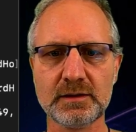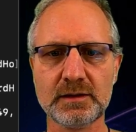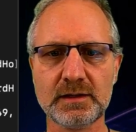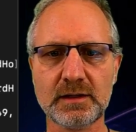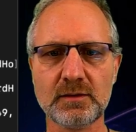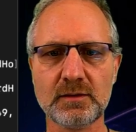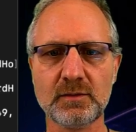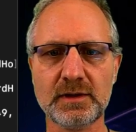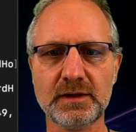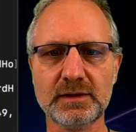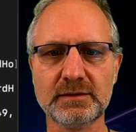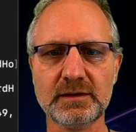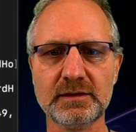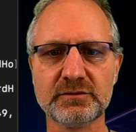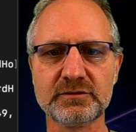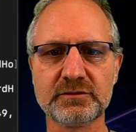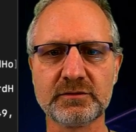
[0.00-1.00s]
Now it
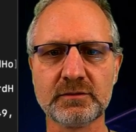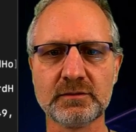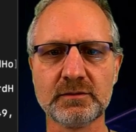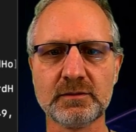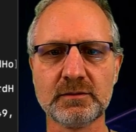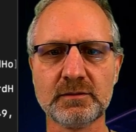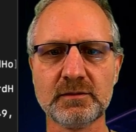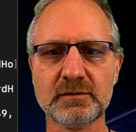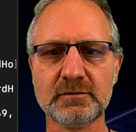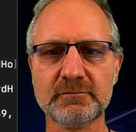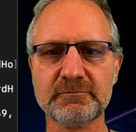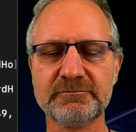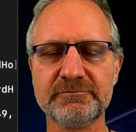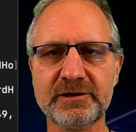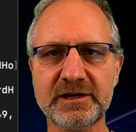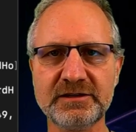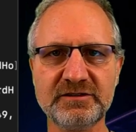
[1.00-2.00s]
is
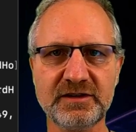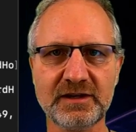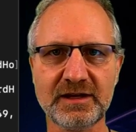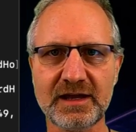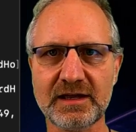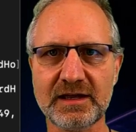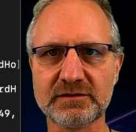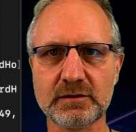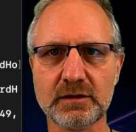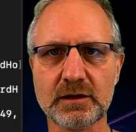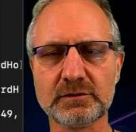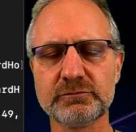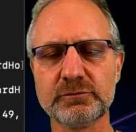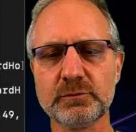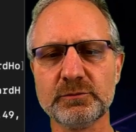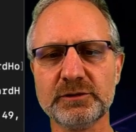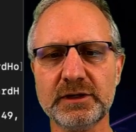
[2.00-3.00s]
fetching Adguard
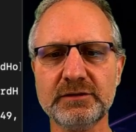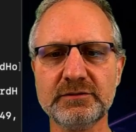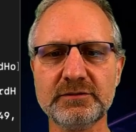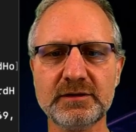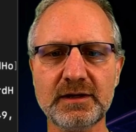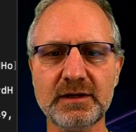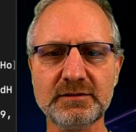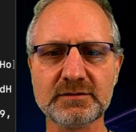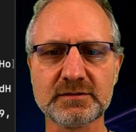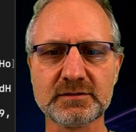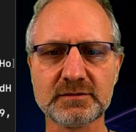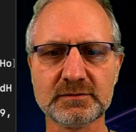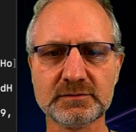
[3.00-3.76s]
from the internet.